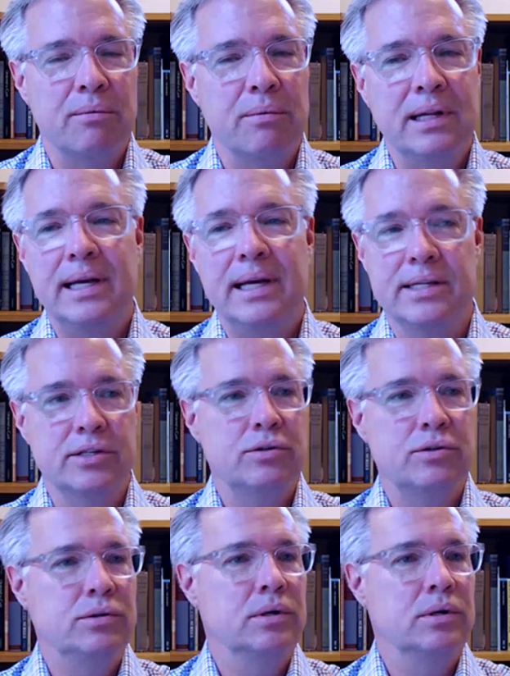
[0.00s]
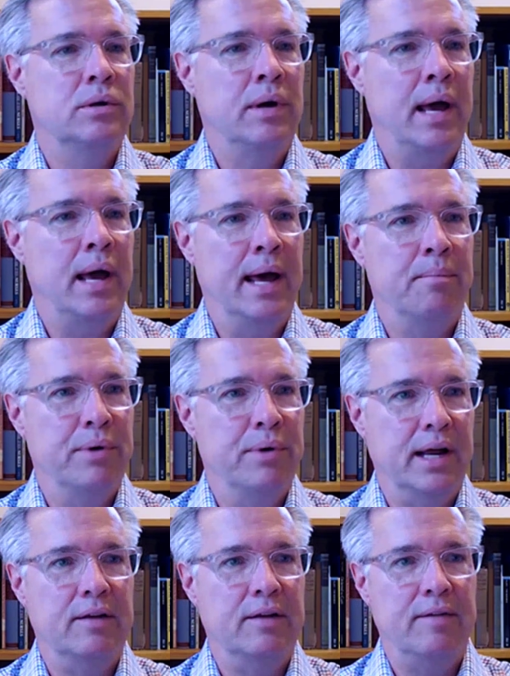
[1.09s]
it really isn't at
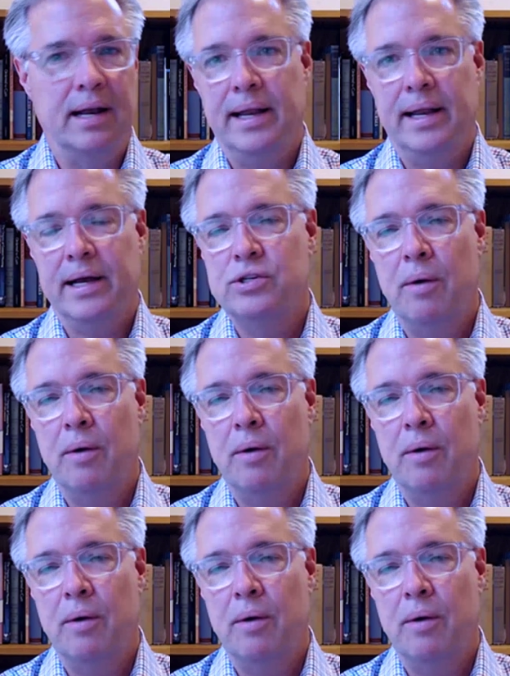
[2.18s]
predictive analytics.